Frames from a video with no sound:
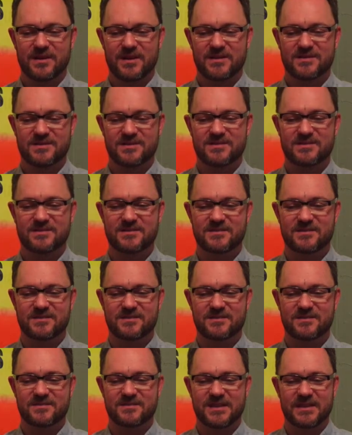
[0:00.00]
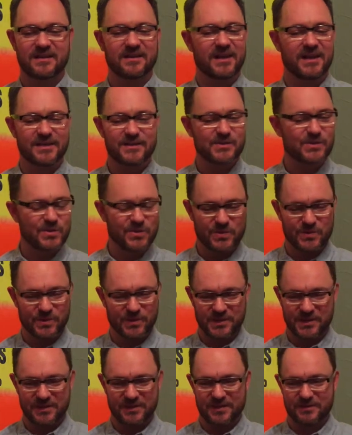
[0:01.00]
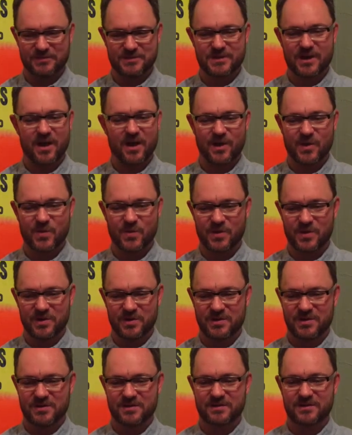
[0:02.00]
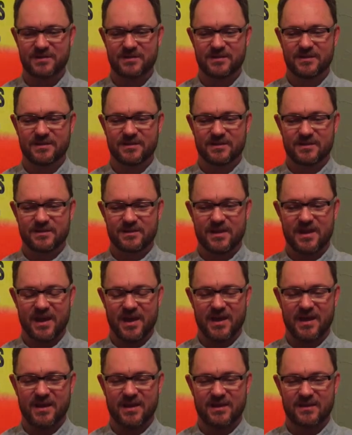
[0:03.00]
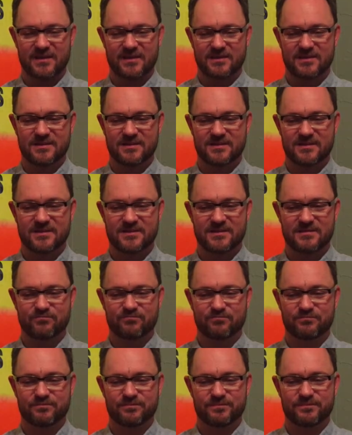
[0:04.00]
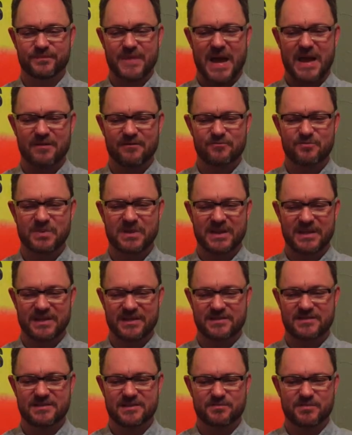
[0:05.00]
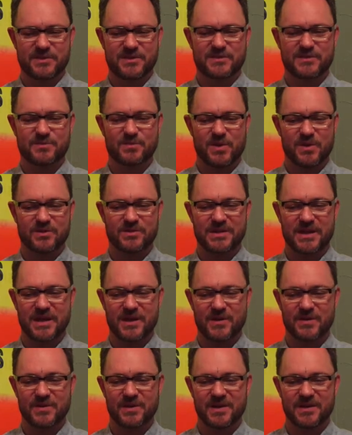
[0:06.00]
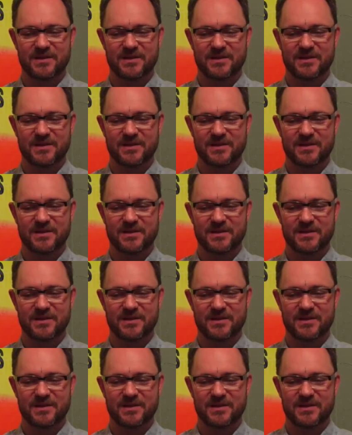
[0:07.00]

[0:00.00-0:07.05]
I just didn't like school, and I was awkward and gay and out of place in this small town.